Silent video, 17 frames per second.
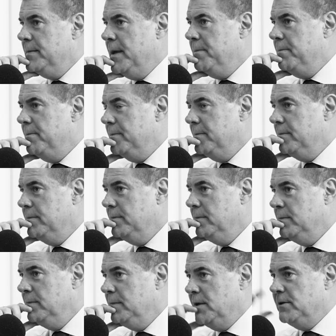Yep.
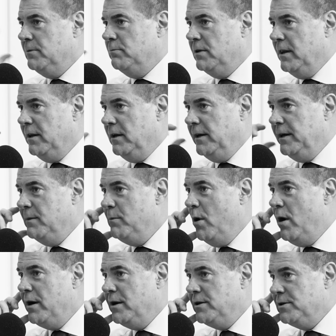Um, As the one of the leading
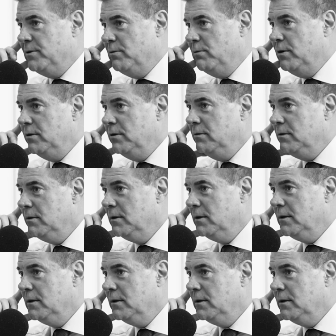miners in the world.